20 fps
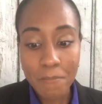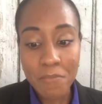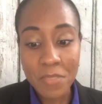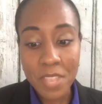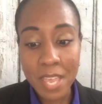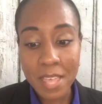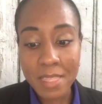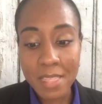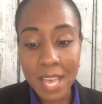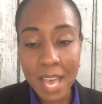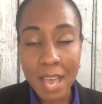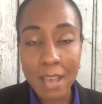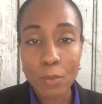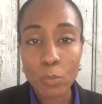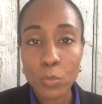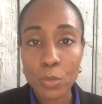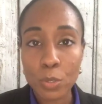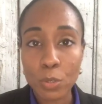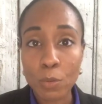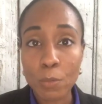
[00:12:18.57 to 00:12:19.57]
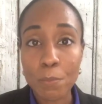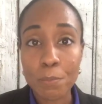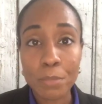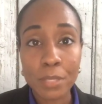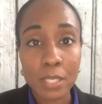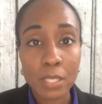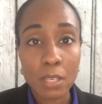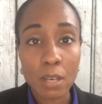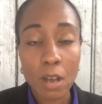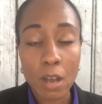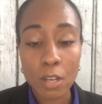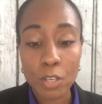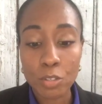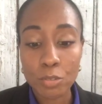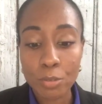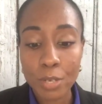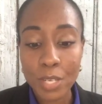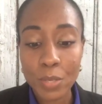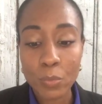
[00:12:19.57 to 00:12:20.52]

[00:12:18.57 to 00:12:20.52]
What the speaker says: And that will be a great